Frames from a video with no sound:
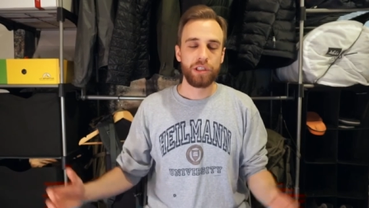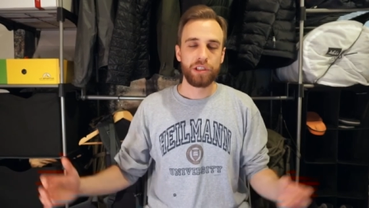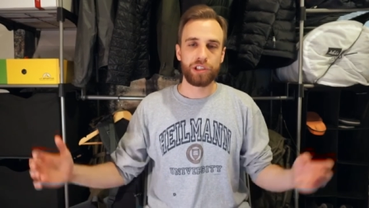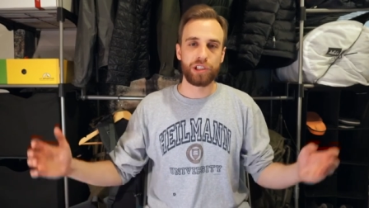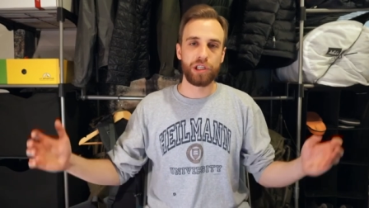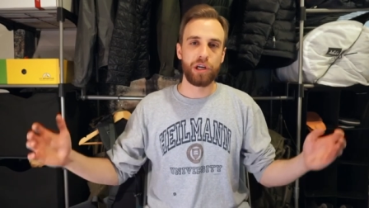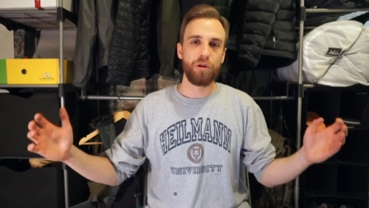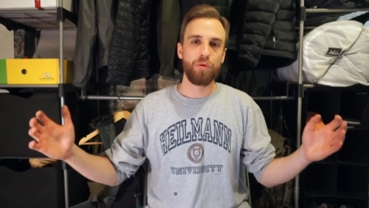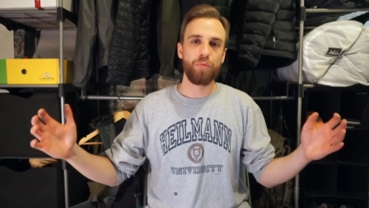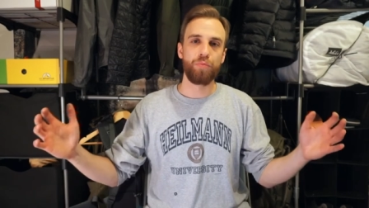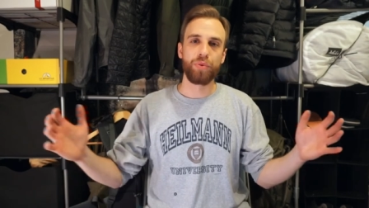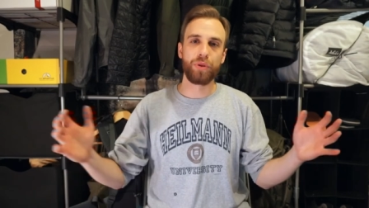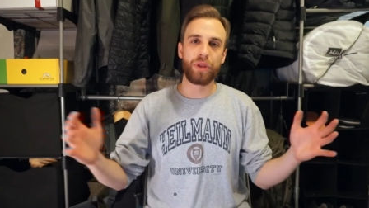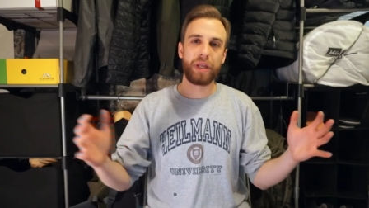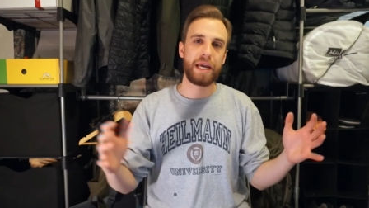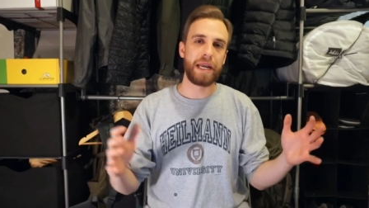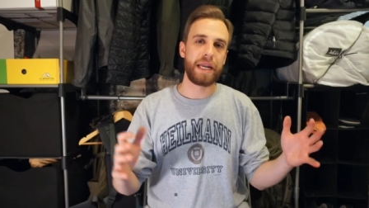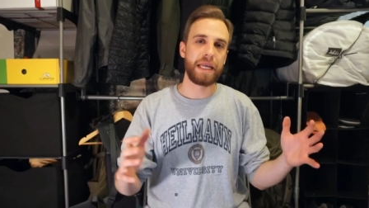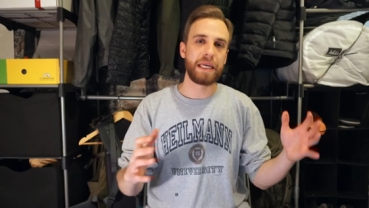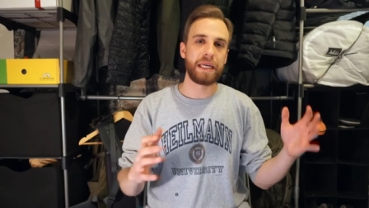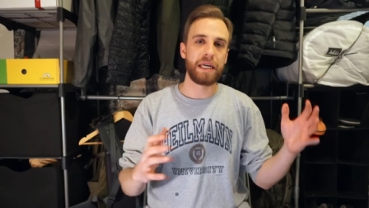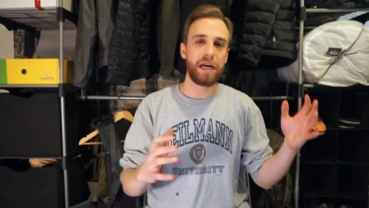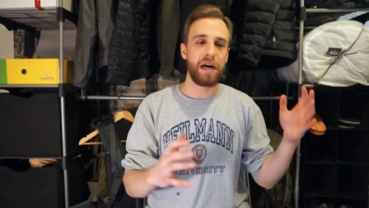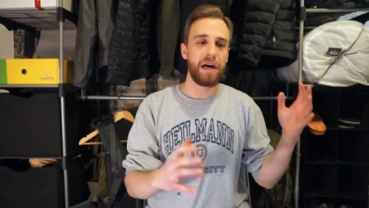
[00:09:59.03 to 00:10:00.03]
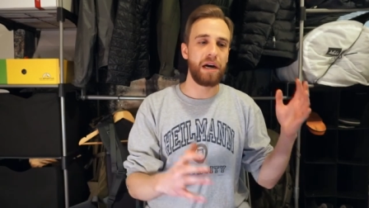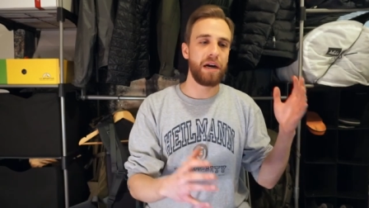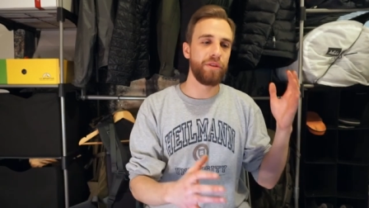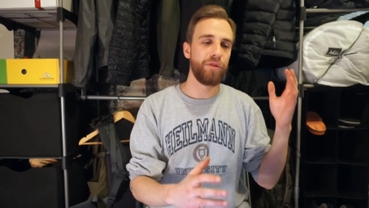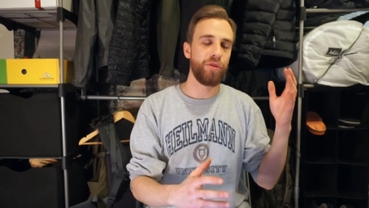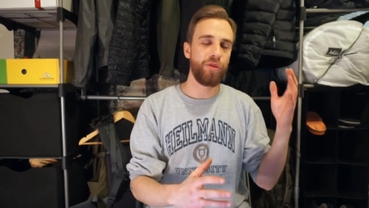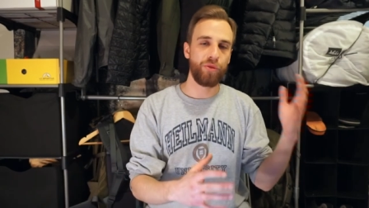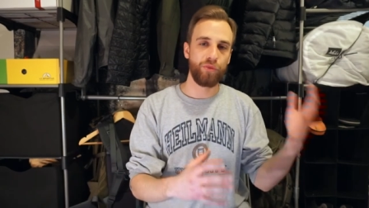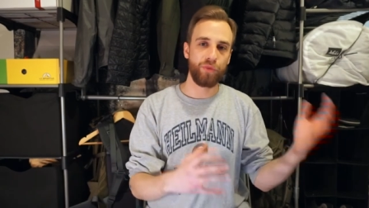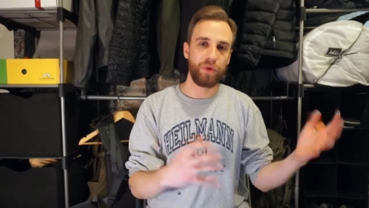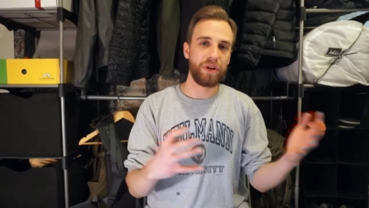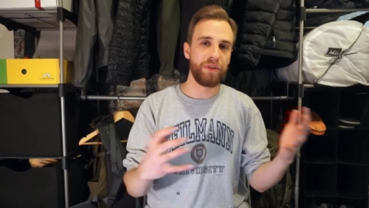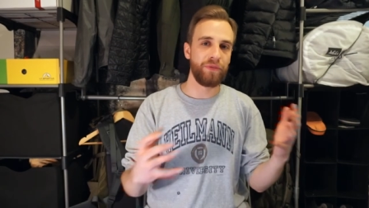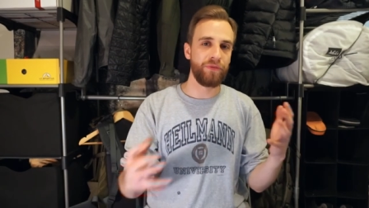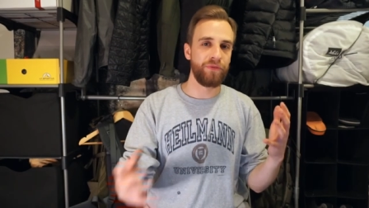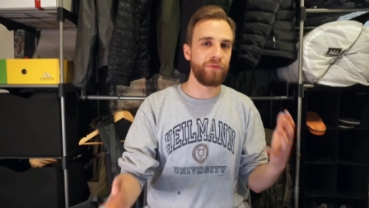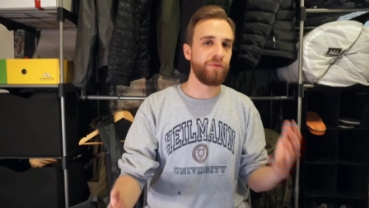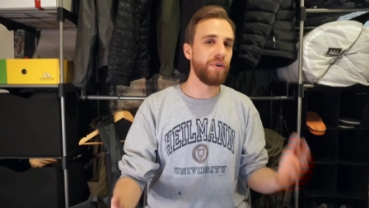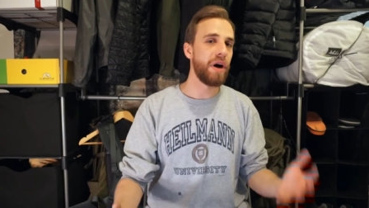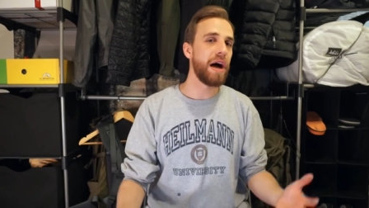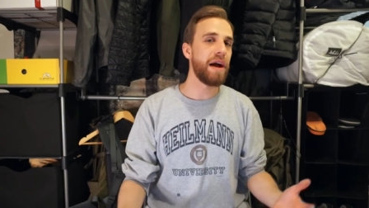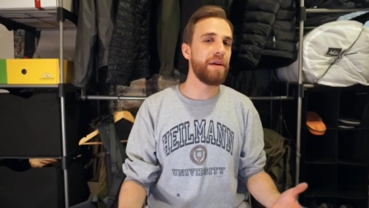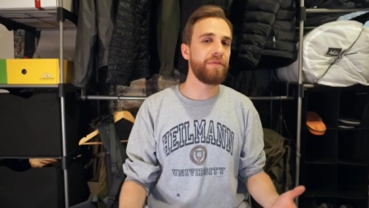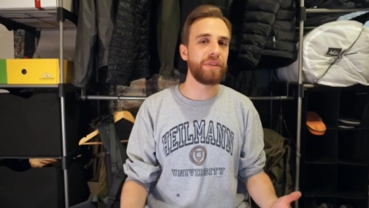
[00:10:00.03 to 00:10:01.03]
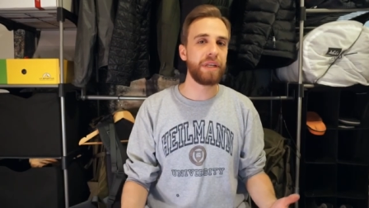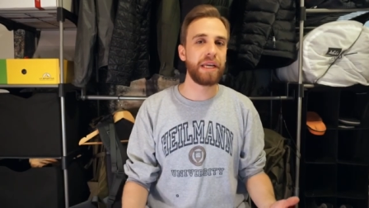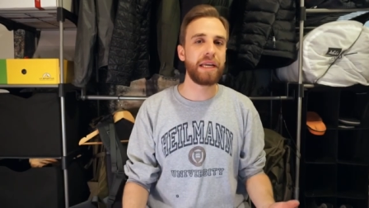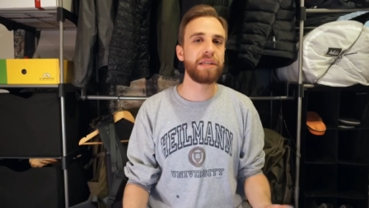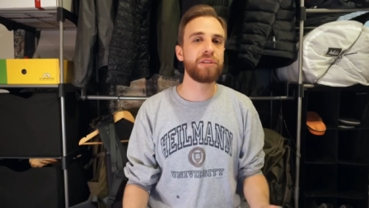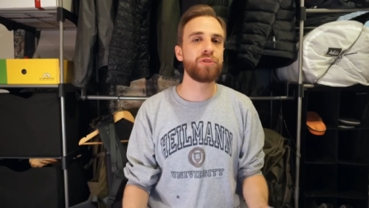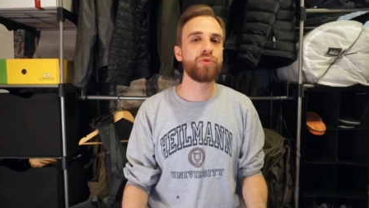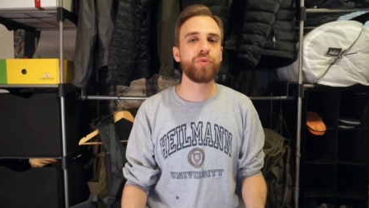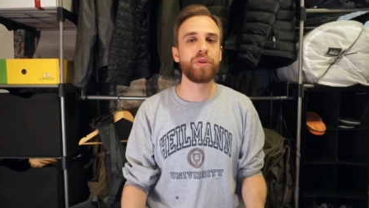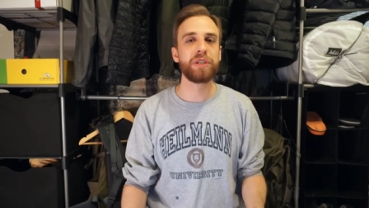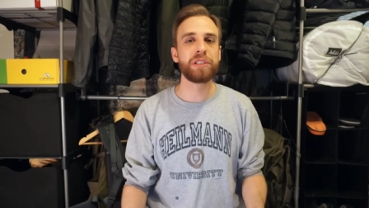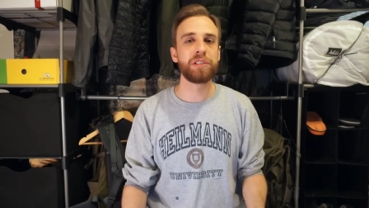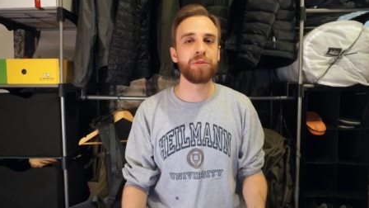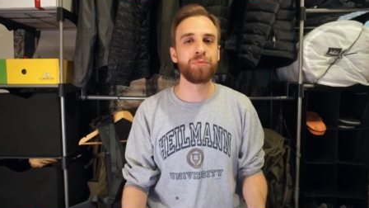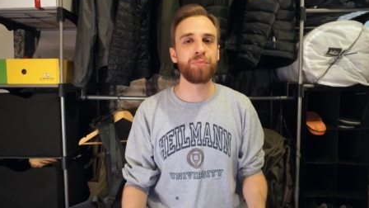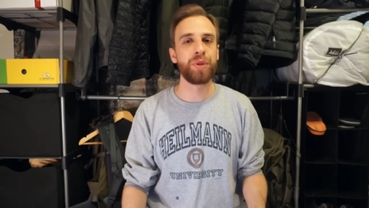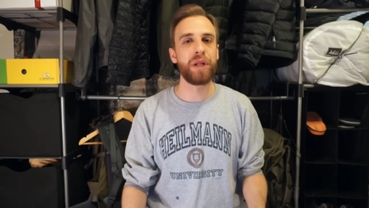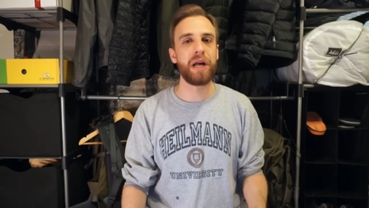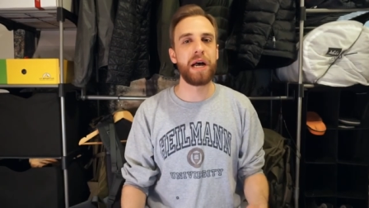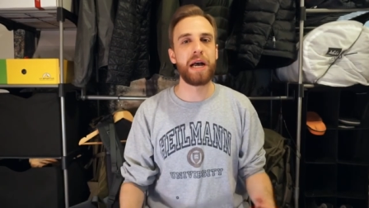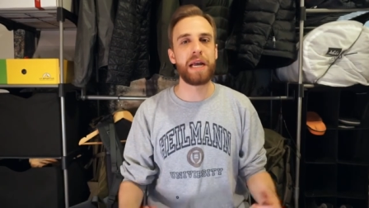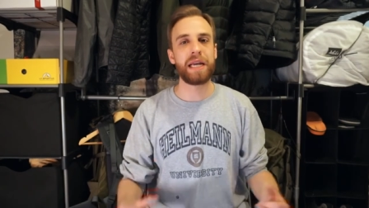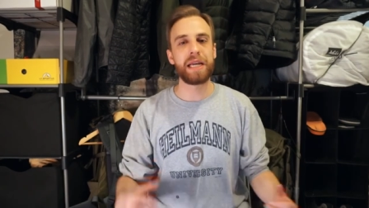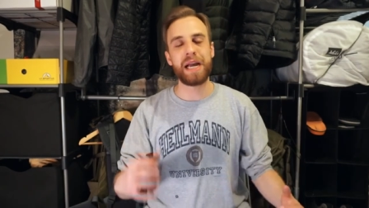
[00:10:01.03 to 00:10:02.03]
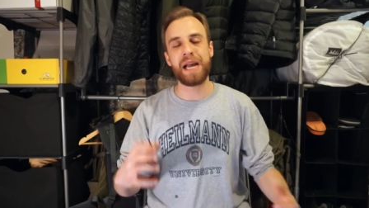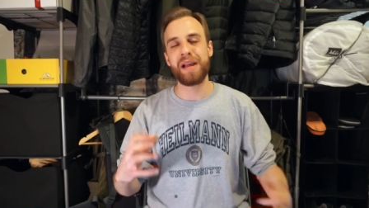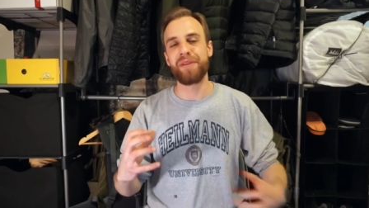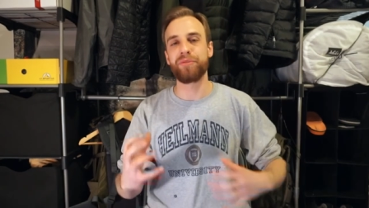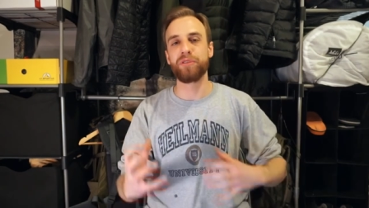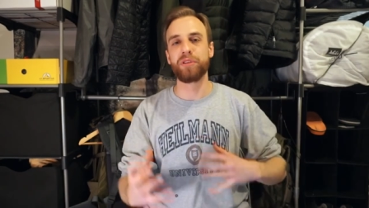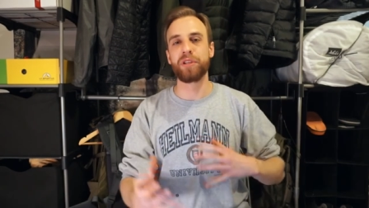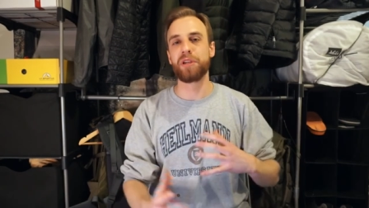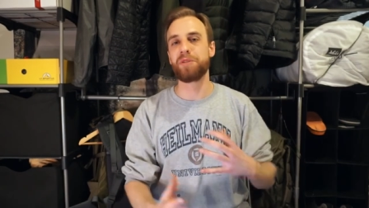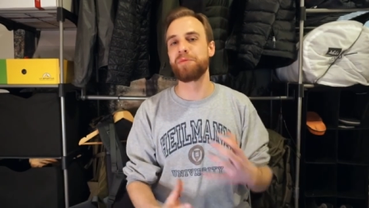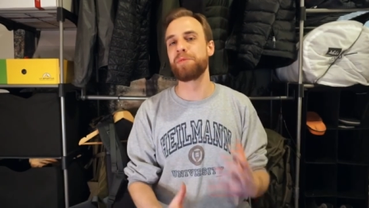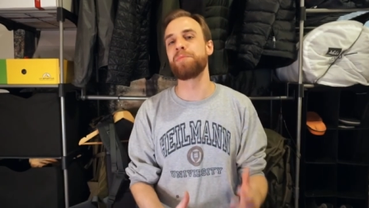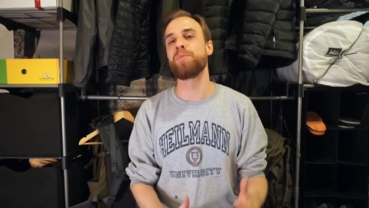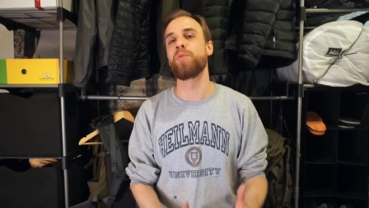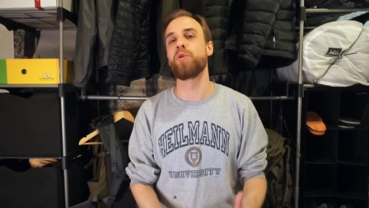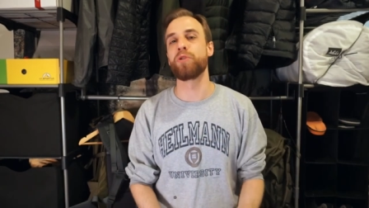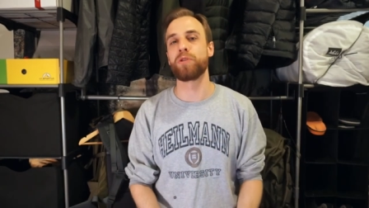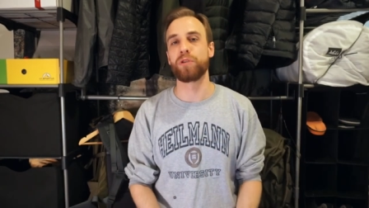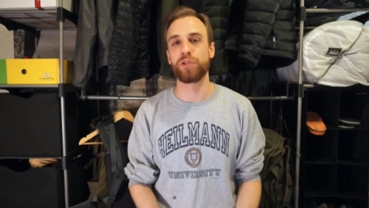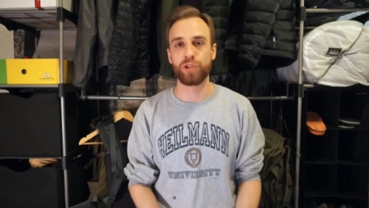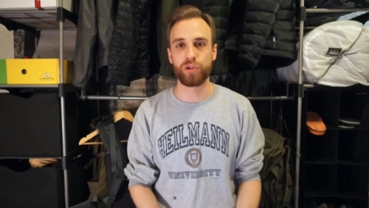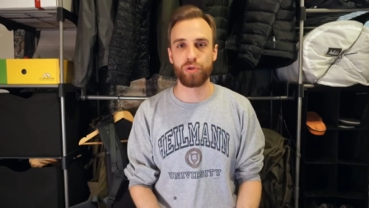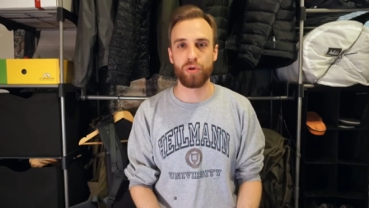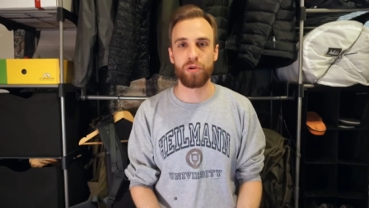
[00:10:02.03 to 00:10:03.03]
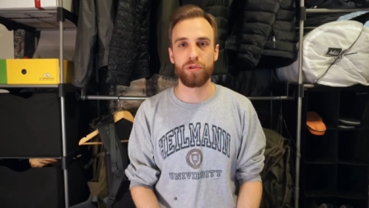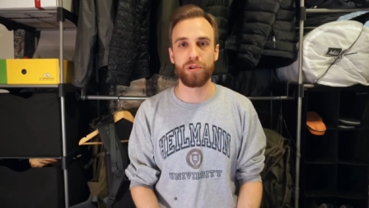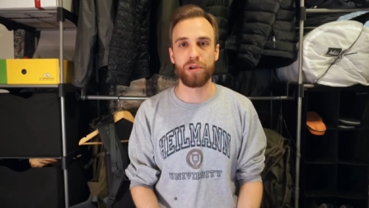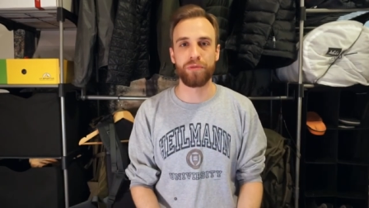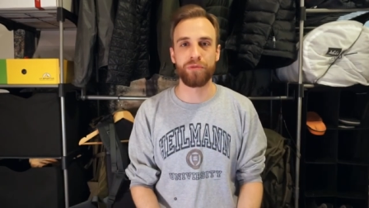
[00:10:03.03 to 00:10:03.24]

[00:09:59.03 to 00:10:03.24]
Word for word: So planning on three to five days resupply, I have a little bit more control